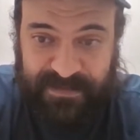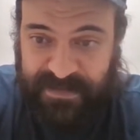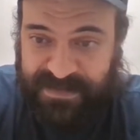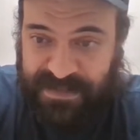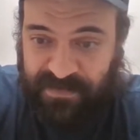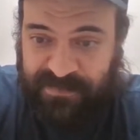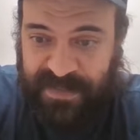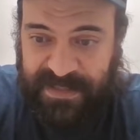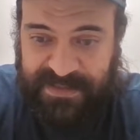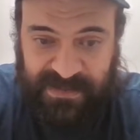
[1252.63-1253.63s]
Doesn't always
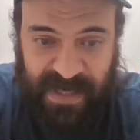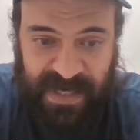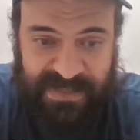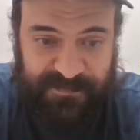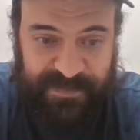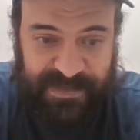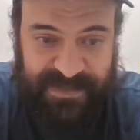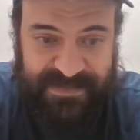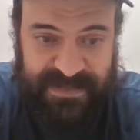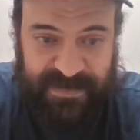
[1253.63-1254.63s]
mean it's a loss, but
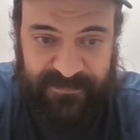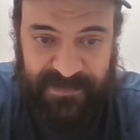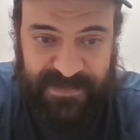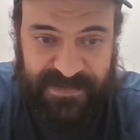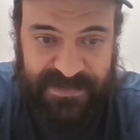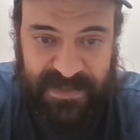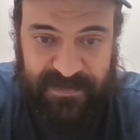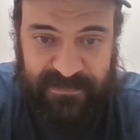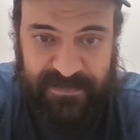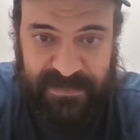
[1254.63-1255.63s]
it's never a good
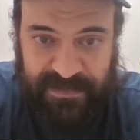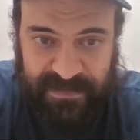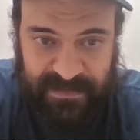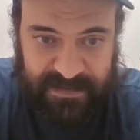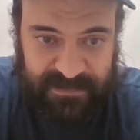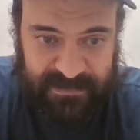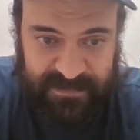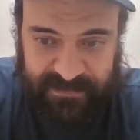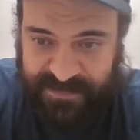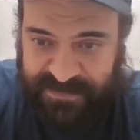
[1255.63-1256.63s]
sign. All
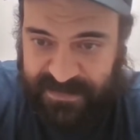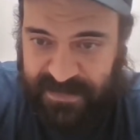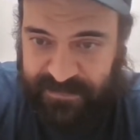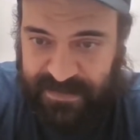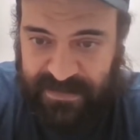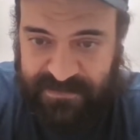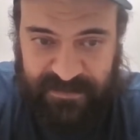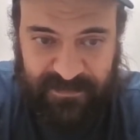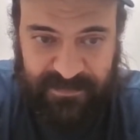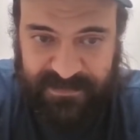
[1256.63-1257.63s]
right, let me see. How many games do you
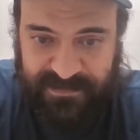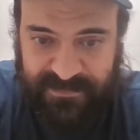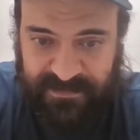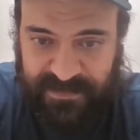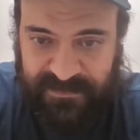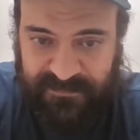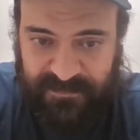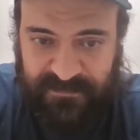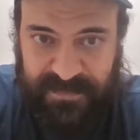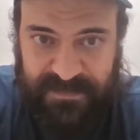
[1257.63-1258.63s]
have? 1, 2, 3,
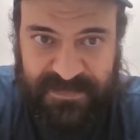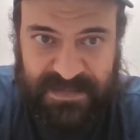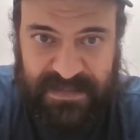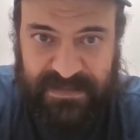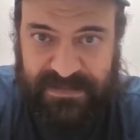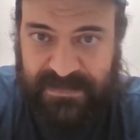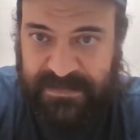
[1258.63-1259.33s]
4, 5, 6.